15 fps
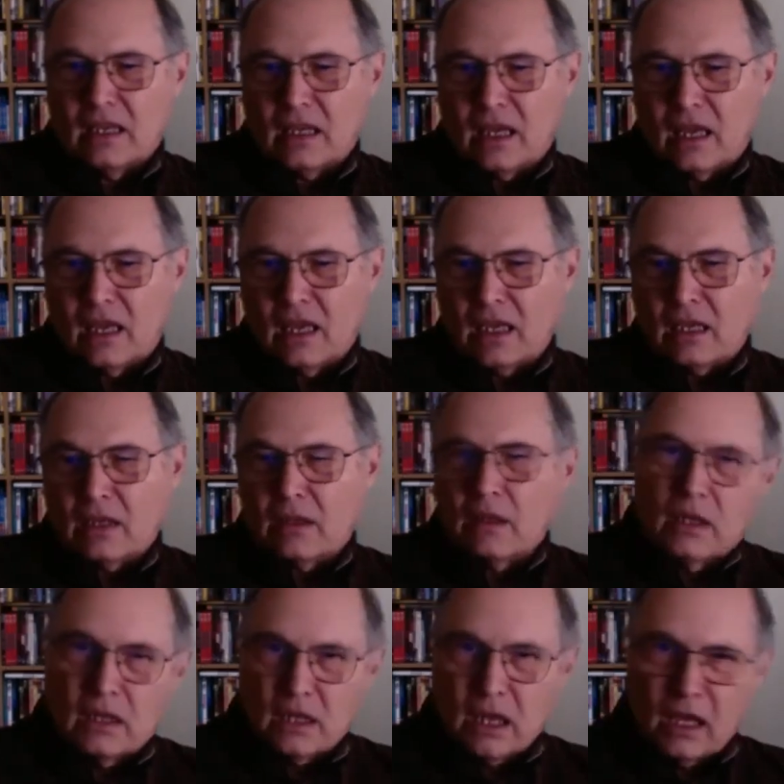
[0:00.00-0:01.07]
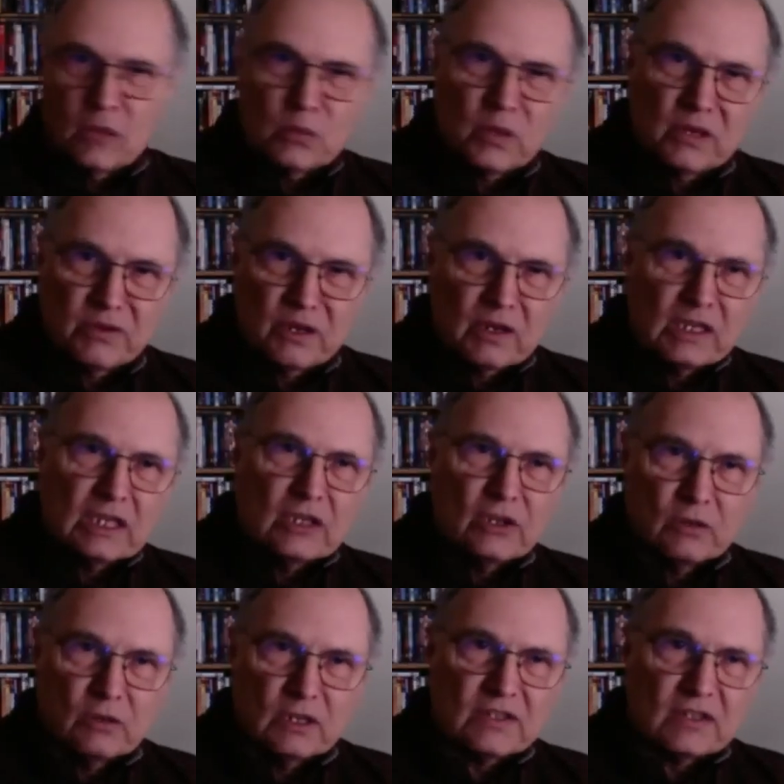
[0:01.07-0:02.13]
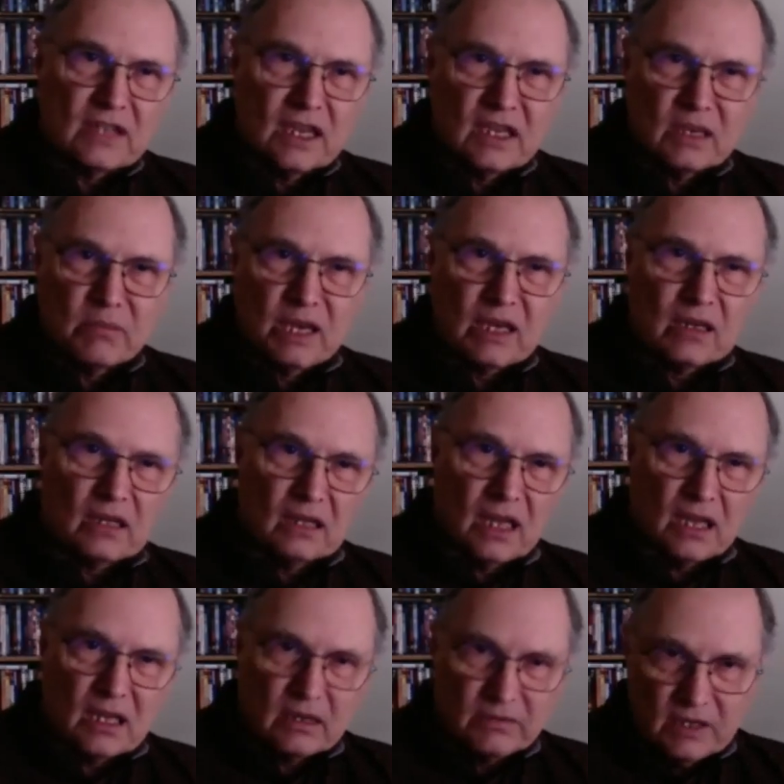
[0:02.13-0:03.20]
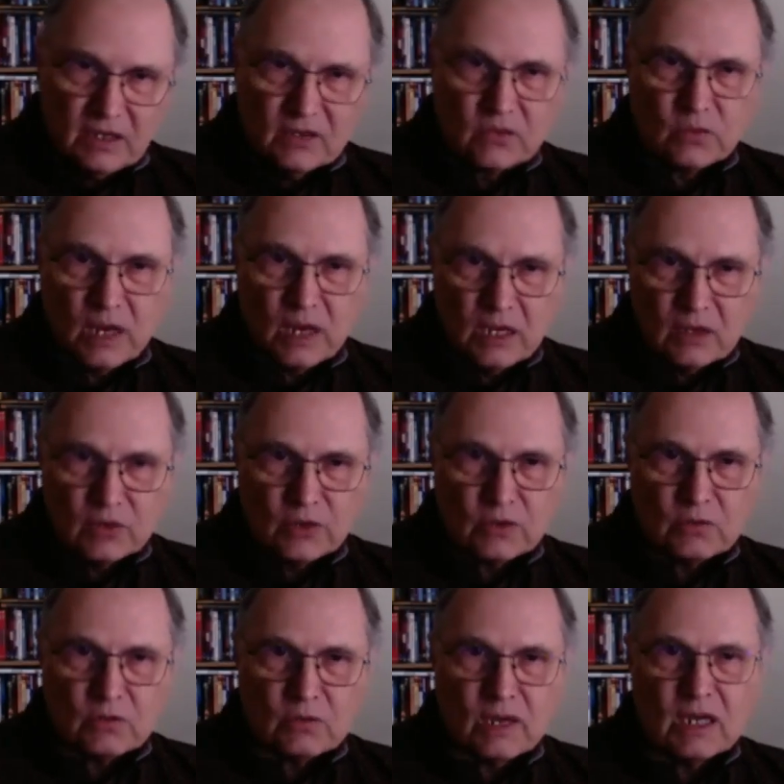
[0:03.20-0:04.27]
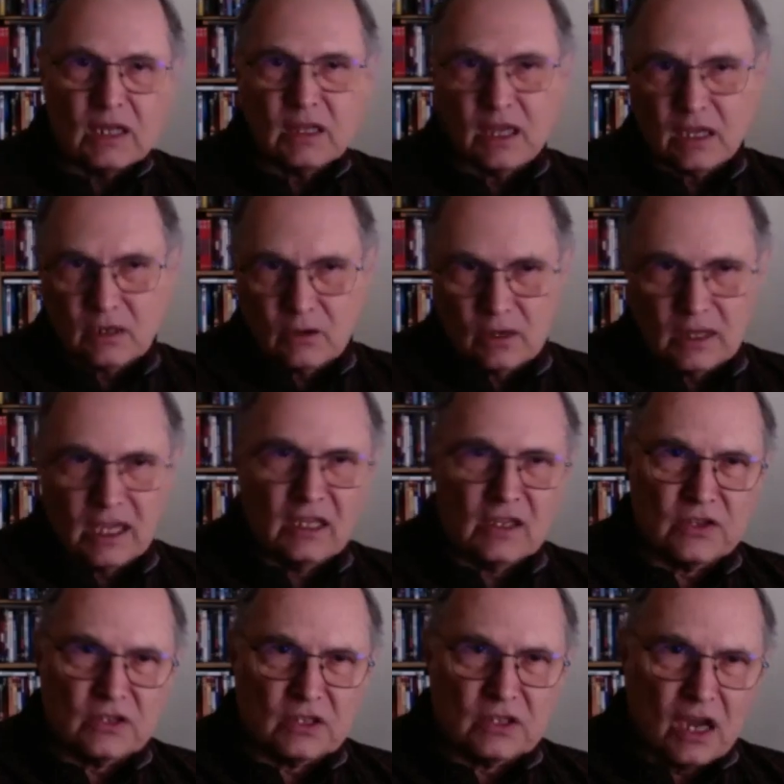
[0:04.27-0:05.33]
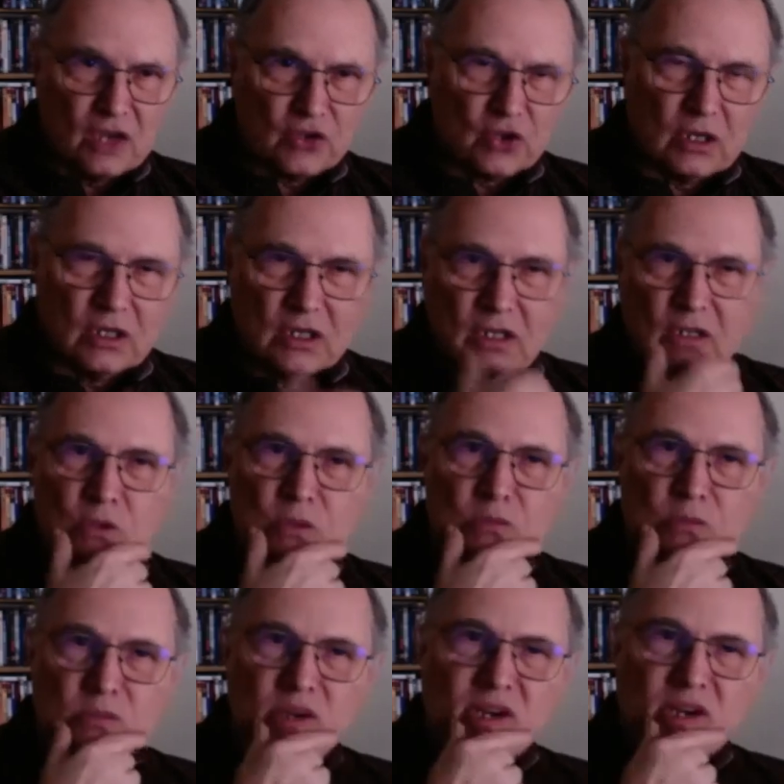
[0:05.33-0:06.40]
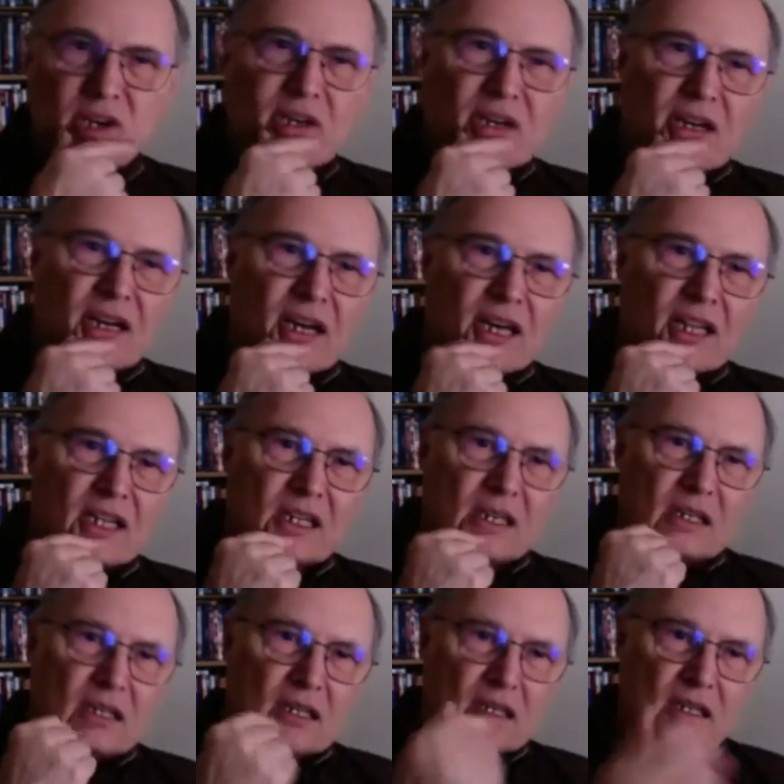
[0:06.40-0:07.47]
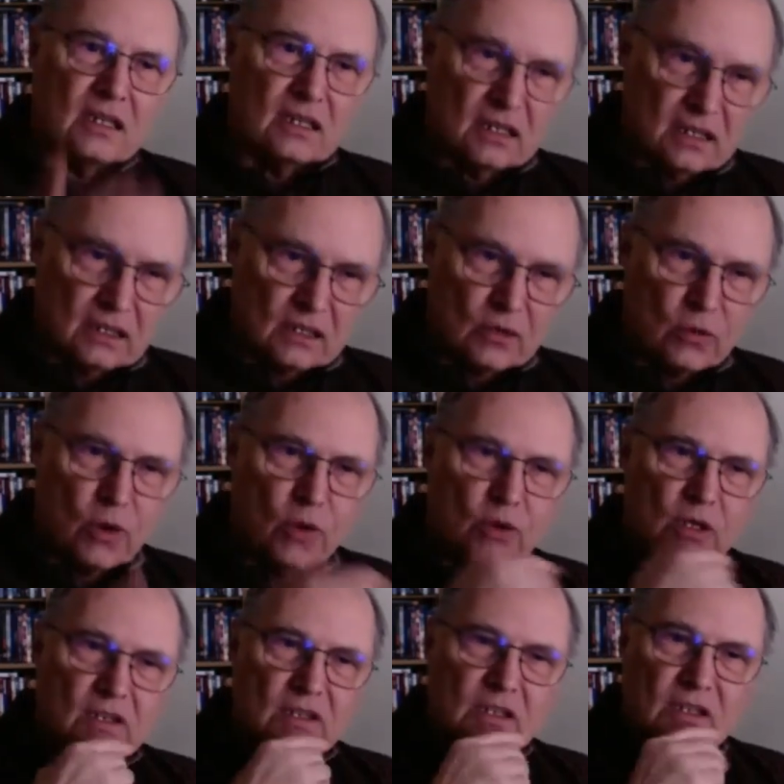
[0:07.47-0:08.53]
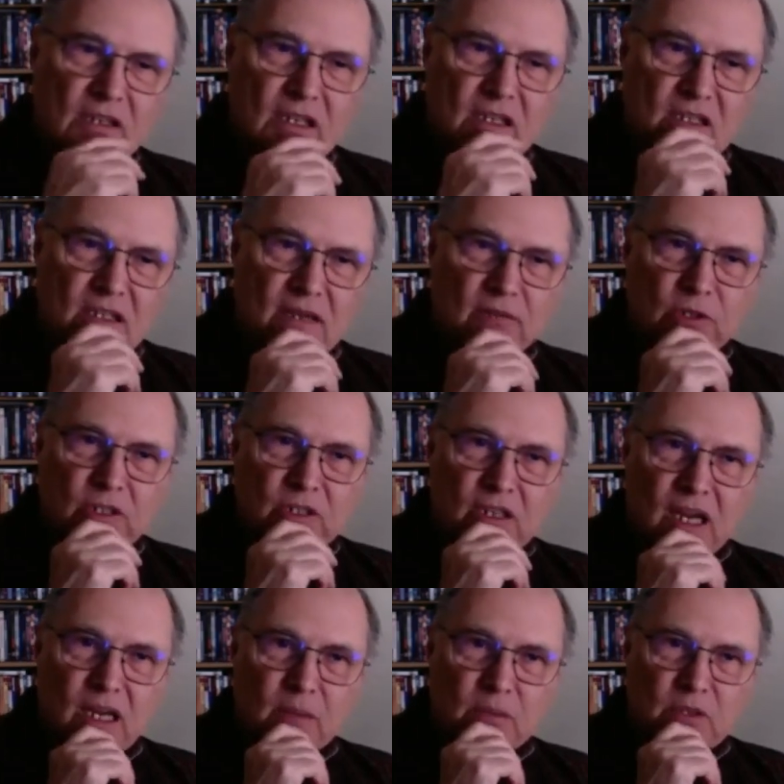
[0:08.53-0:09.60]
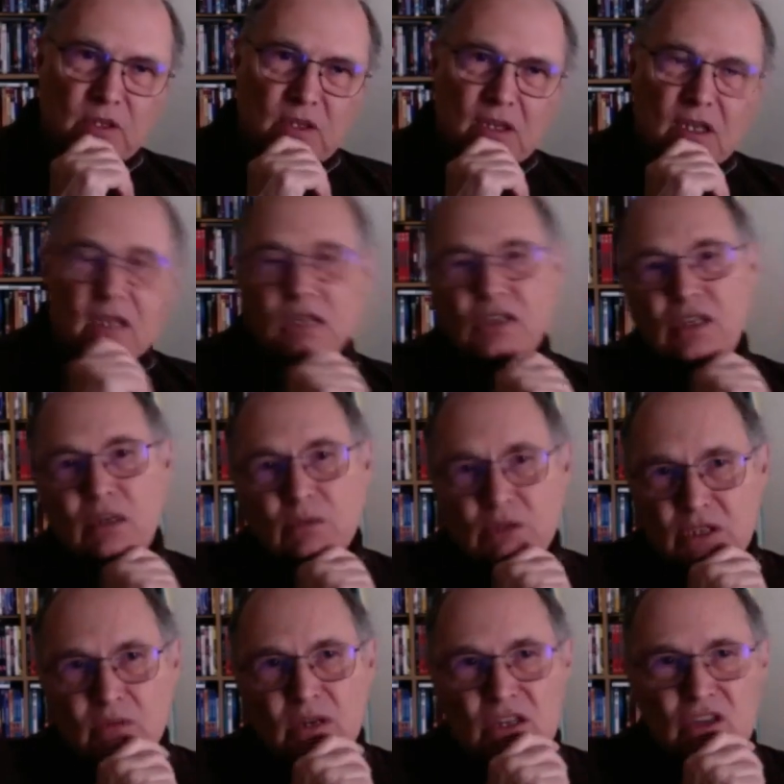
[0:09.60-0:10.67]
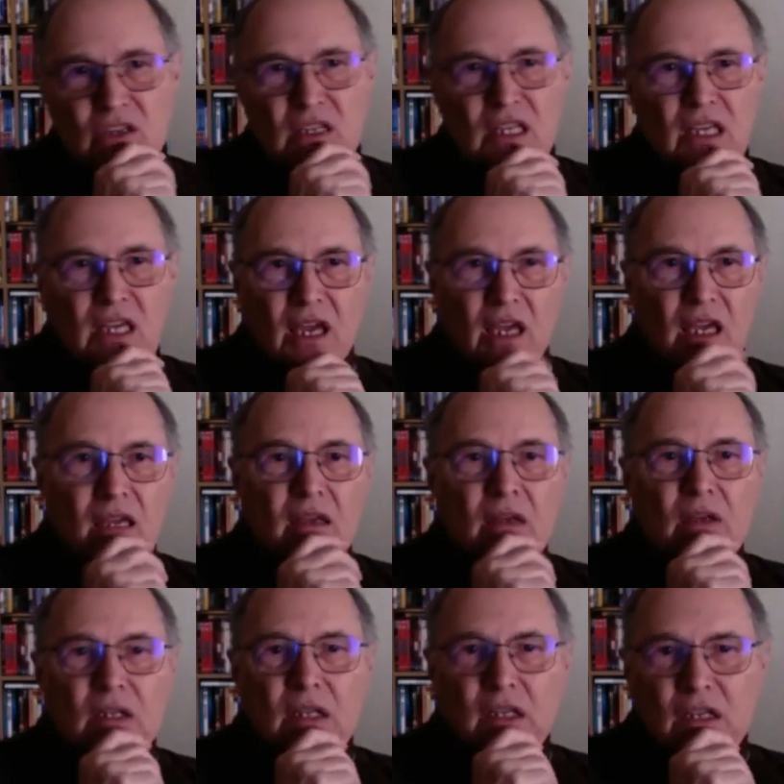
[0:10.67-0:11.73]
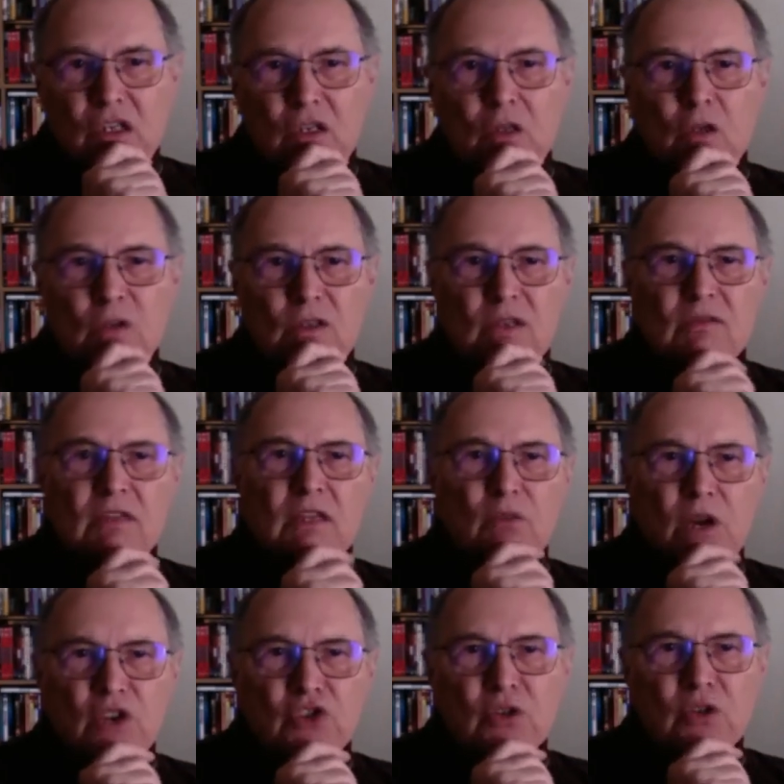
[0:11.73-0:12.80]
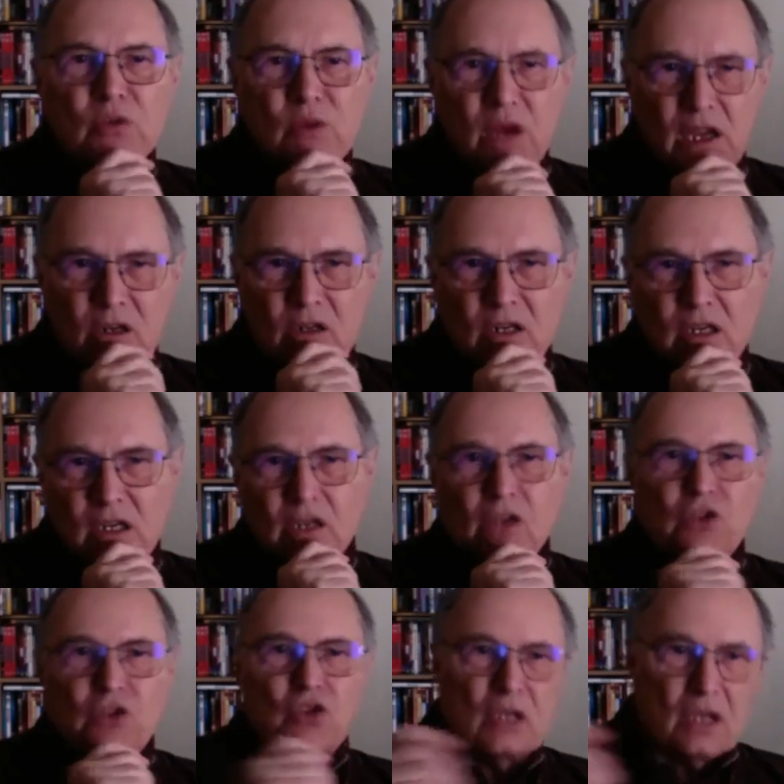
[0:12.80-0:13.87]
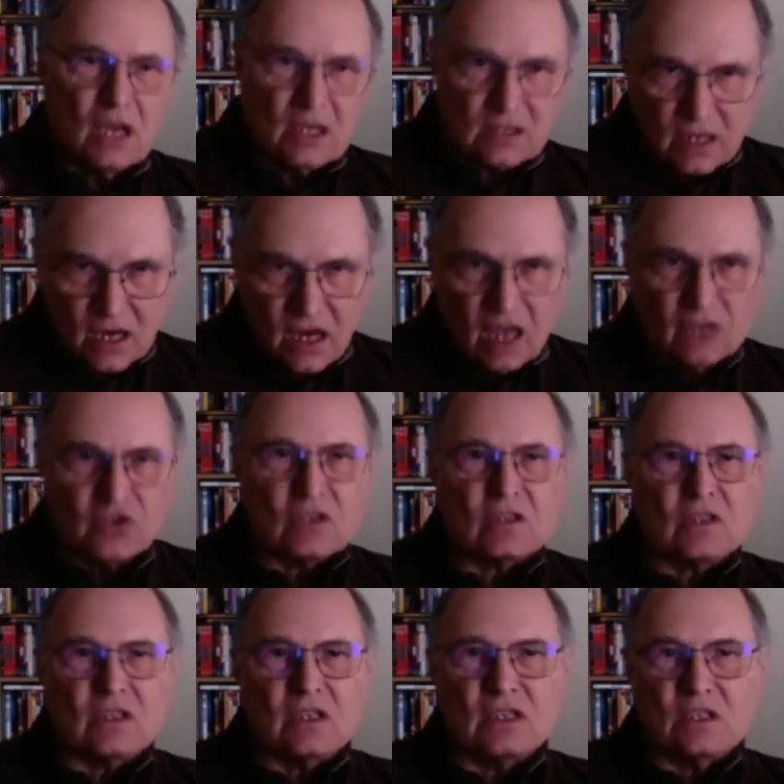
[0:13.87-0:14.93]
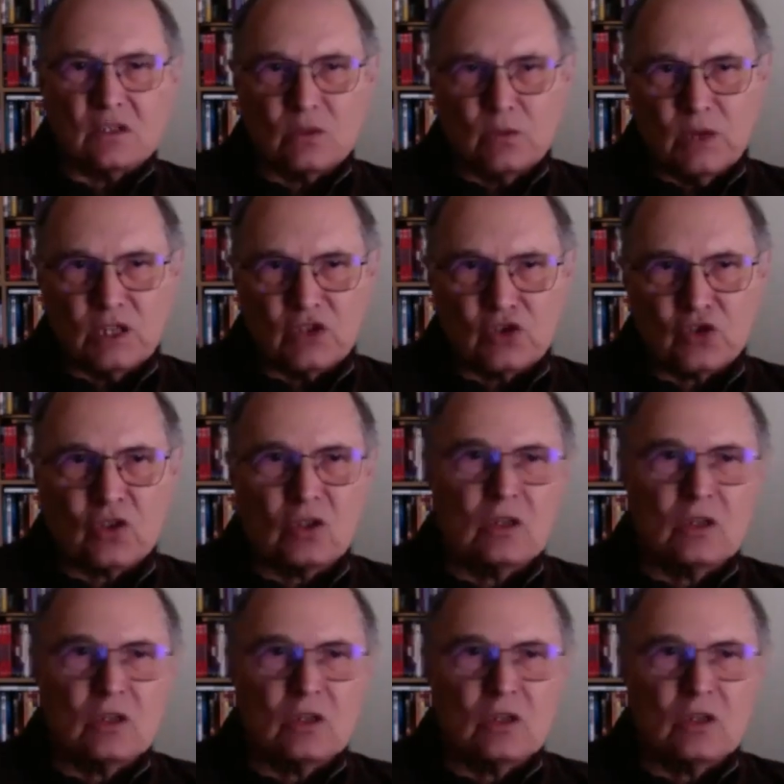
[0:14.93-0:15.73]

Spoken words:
and one very curious thing about a lot of these writers who are writing, like Olena Styashkina, whom Alla quoted several times, she was originally an exclusively Russian writer. She has consciously switched